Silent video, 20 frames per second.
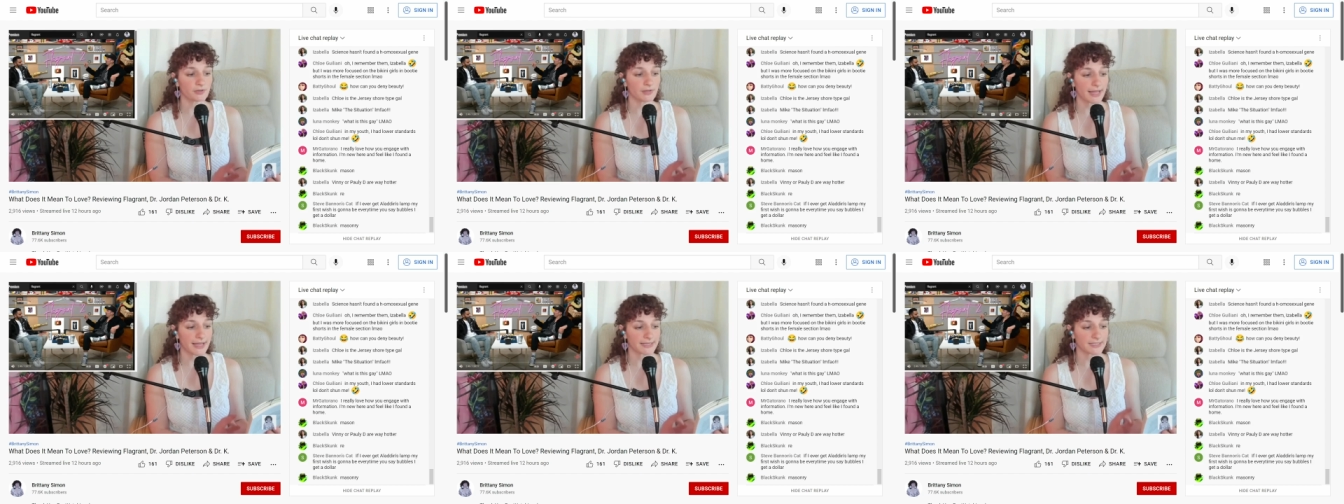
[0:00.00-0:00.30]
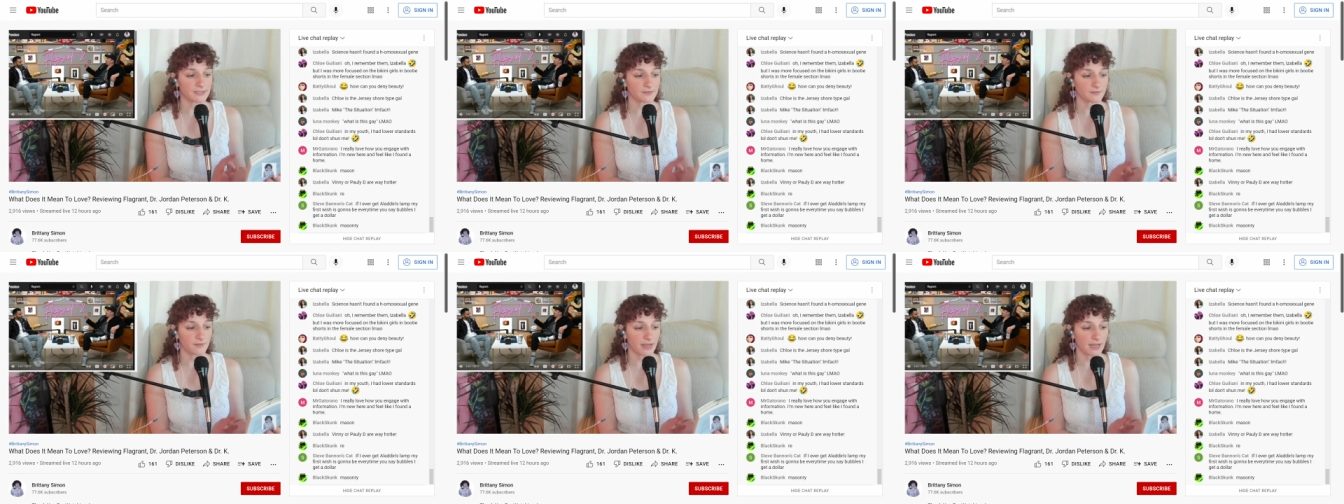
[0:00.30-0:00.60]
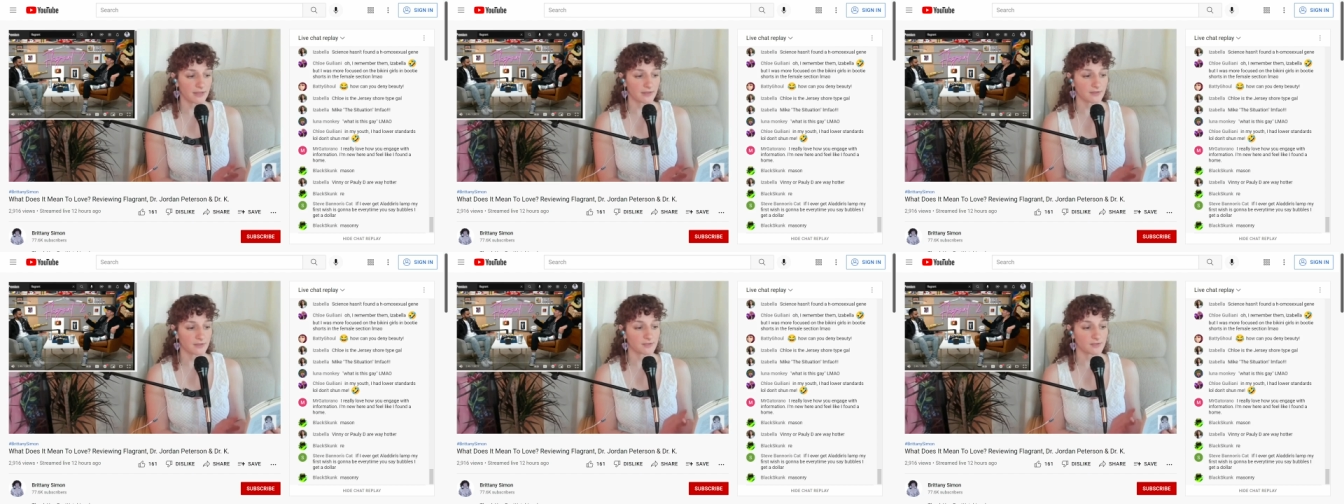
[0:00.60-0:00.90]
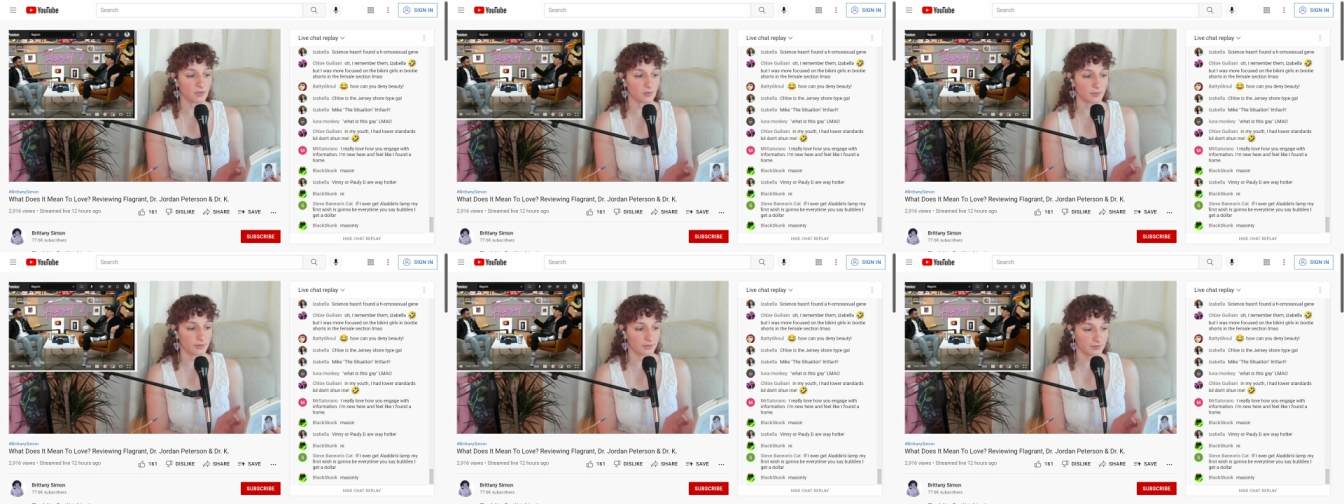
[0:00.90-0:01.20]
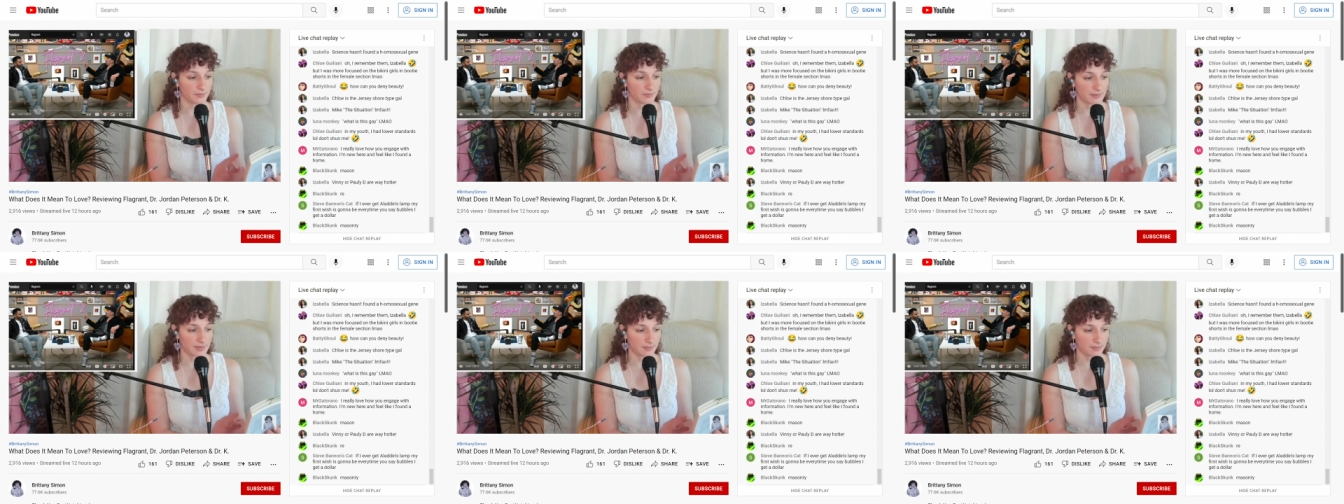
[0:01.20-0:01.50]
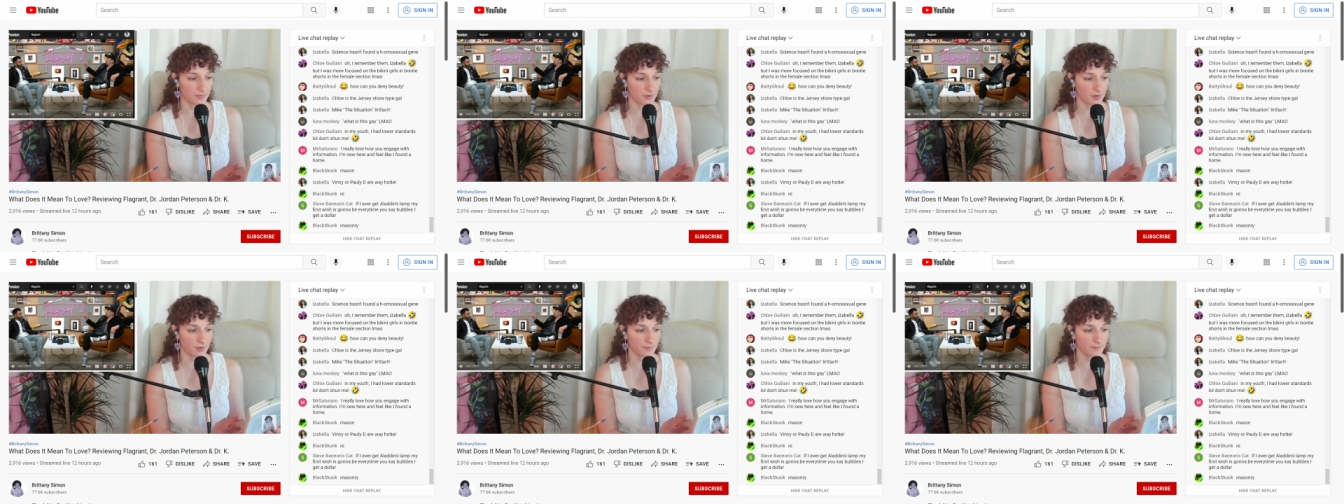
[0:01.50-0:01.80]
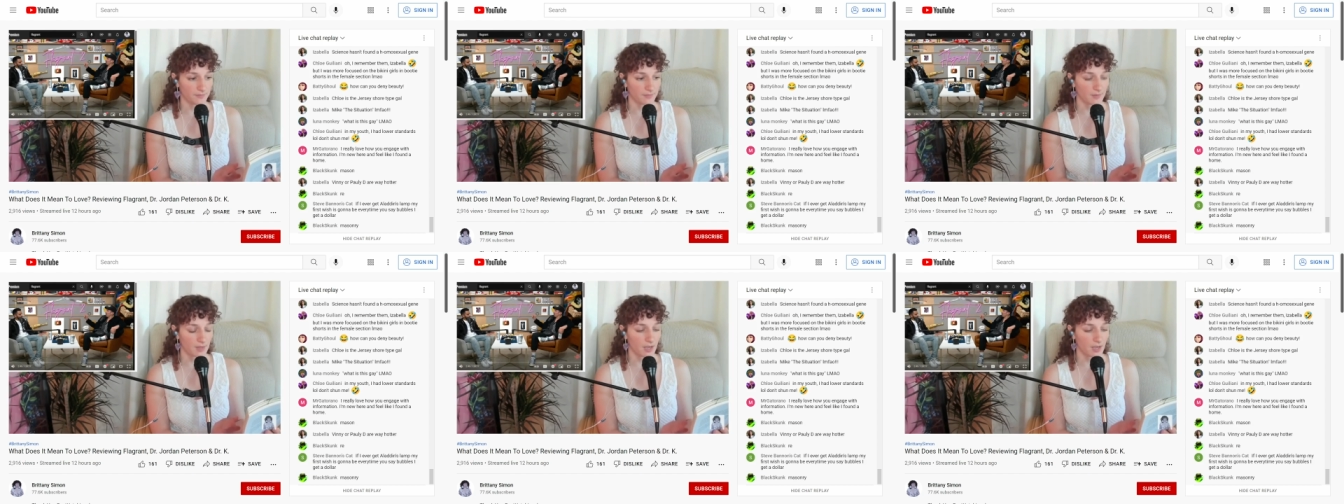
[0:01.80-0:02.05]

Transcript: lacks faith, so will the people.